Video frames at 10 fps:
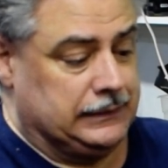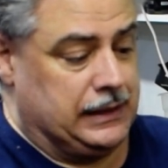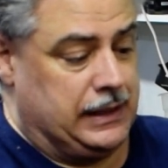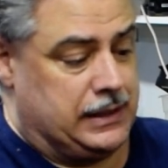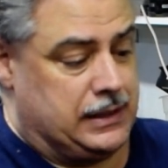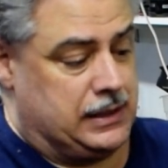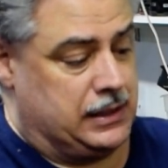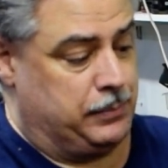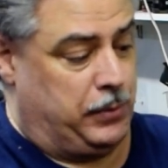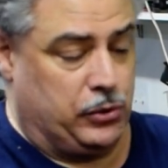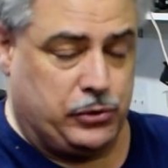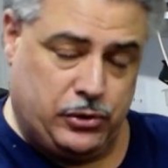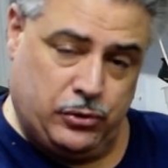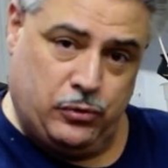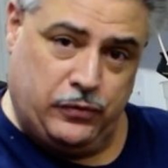It's supposed
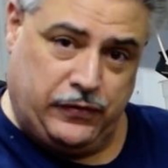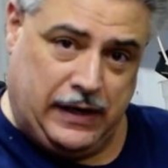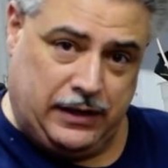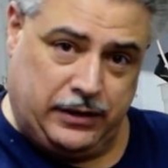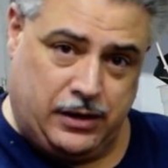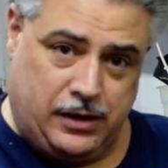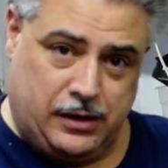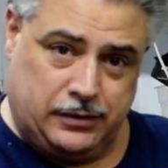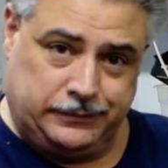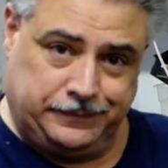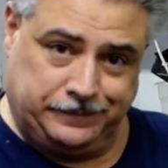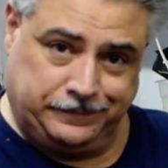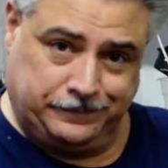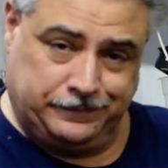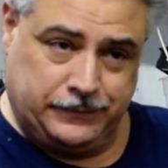to follow the car.
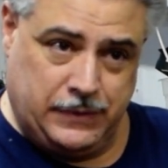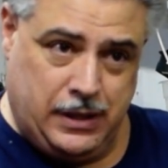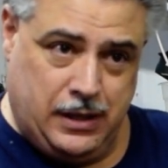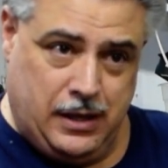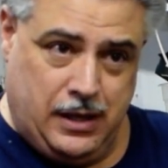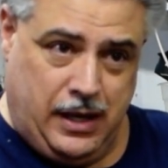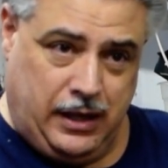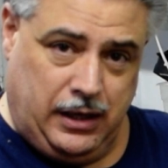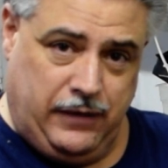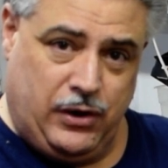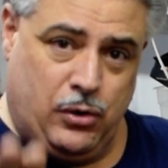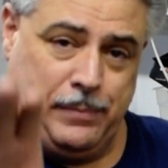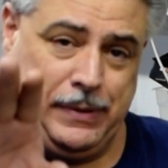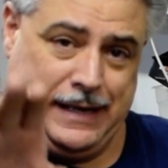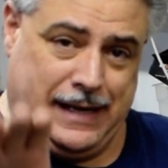It can even go
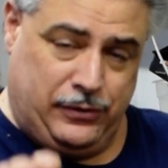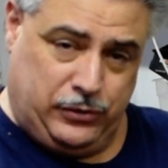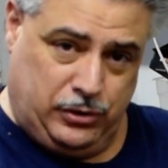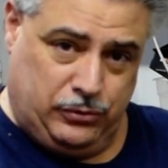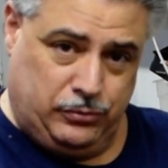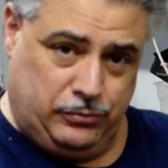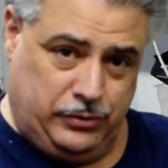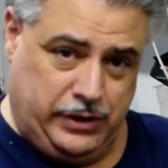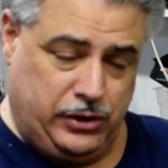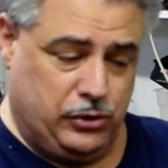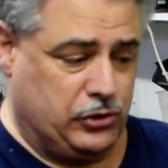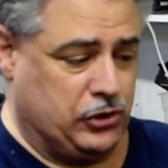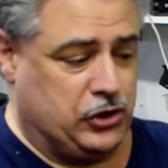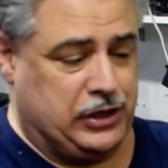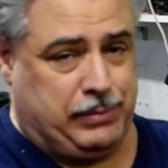up and down too. It
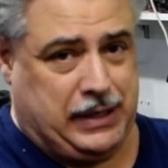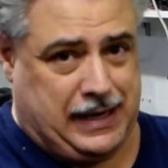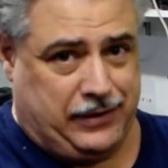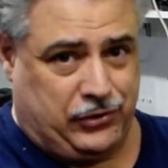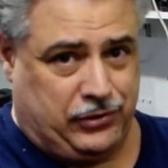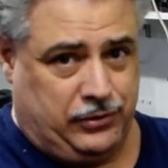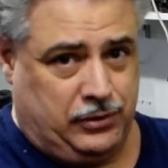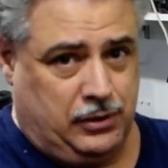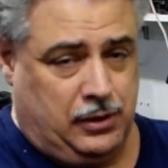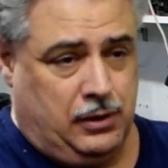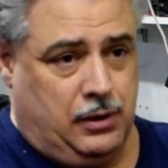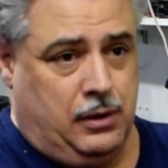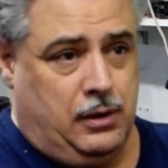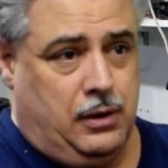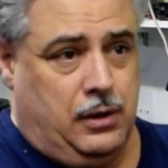uses GPS.
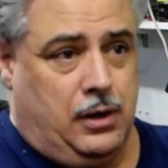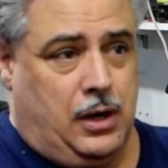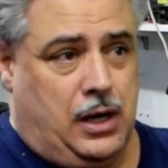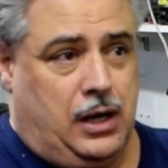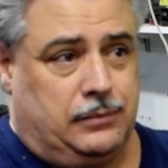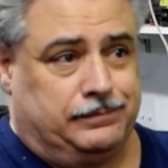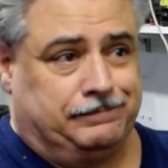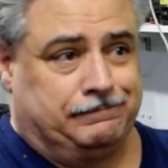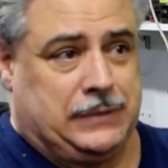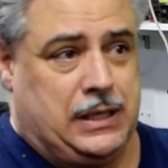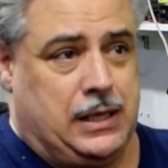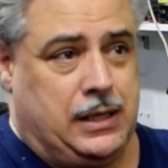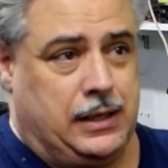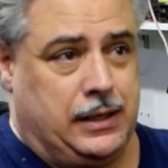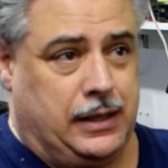The
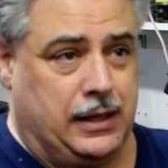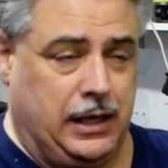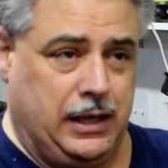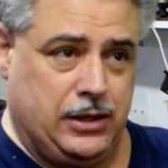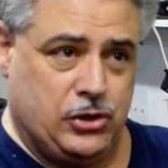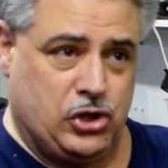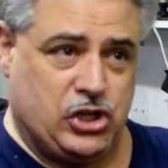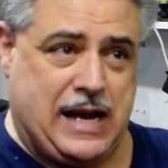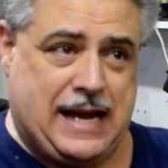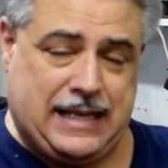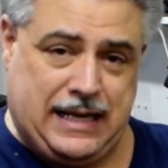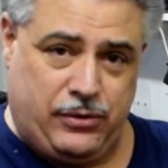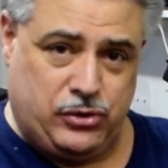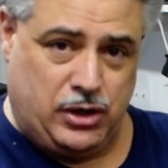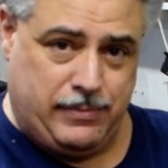thing is, Saturday I
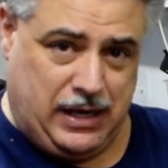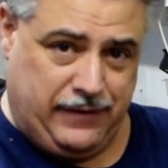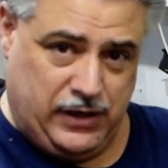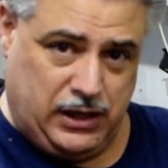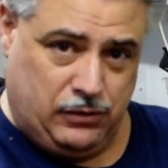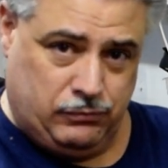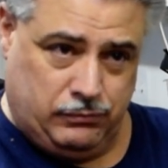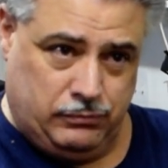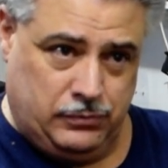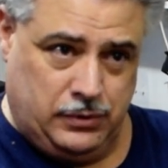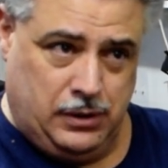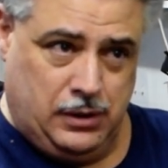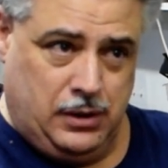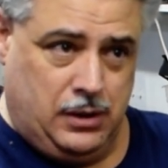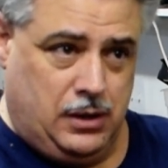was going to make a video
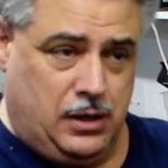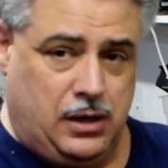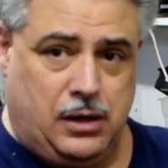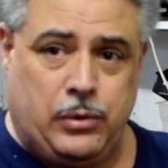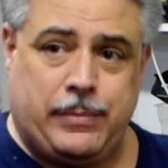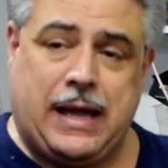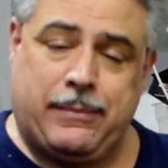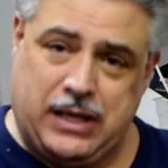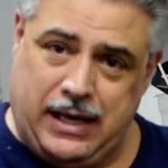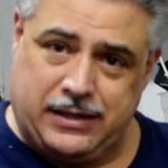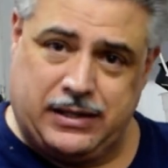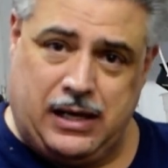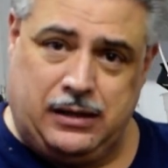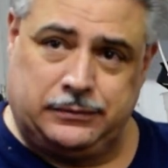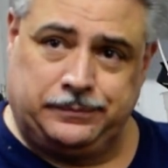with my
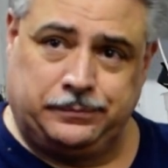MTXL,